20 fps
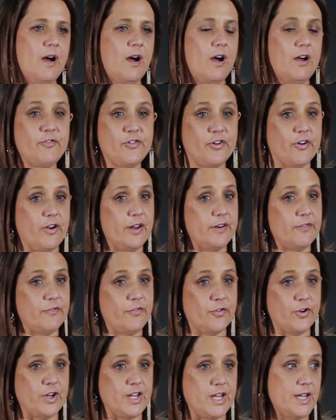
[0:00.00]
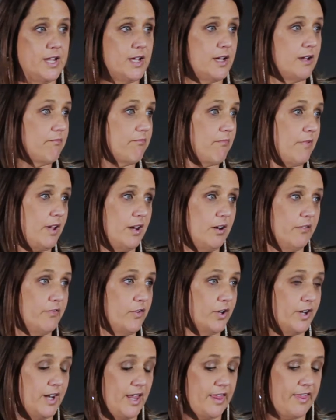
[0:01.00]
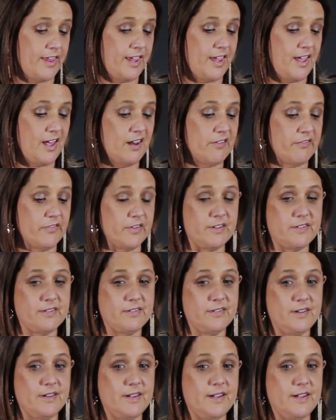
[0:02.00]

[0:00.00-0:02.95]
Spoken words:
I've tried it for a year and I've got nothing out of it.